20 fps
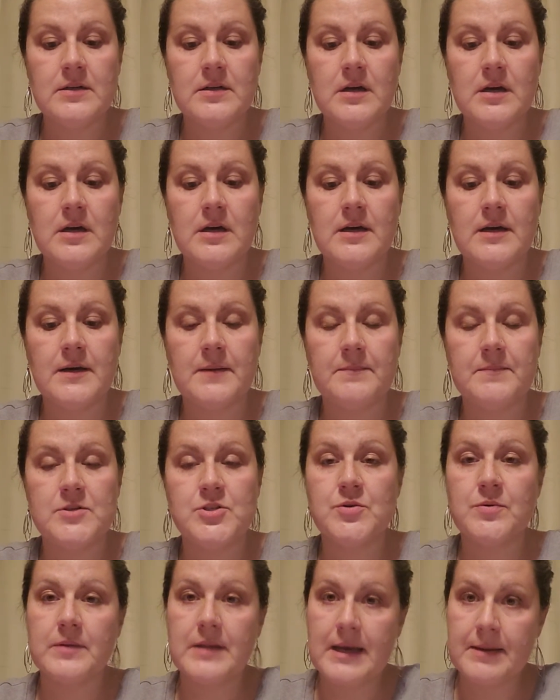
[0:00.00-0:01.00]

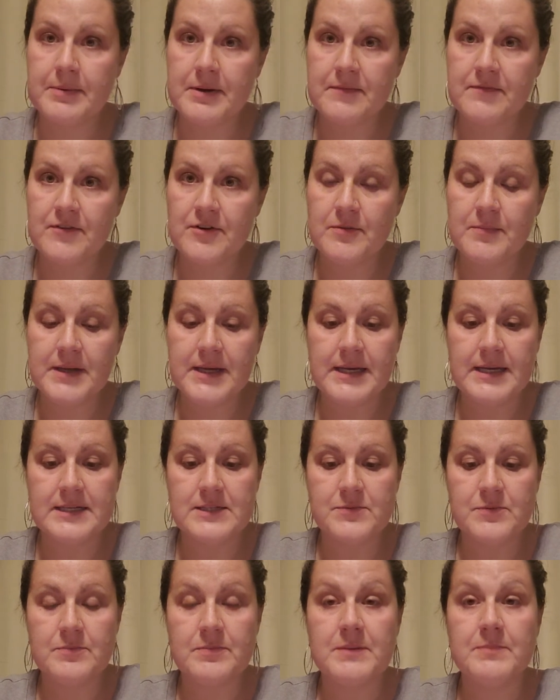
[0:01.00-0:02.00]
to a lab confirmed case
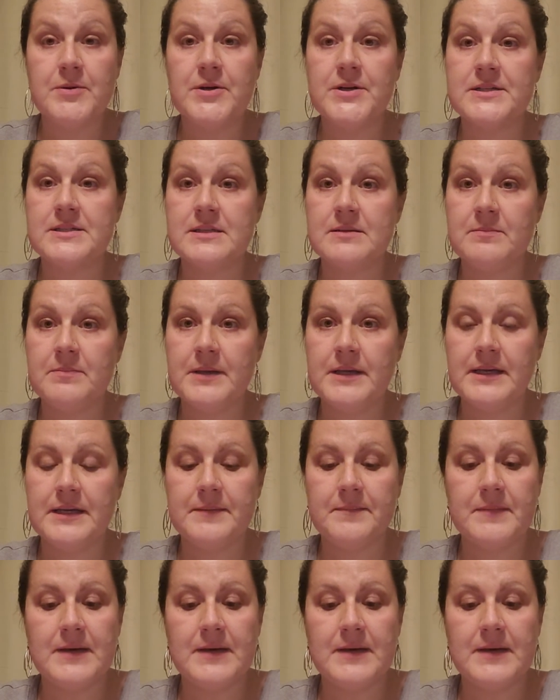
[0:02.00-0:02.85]
would be person B,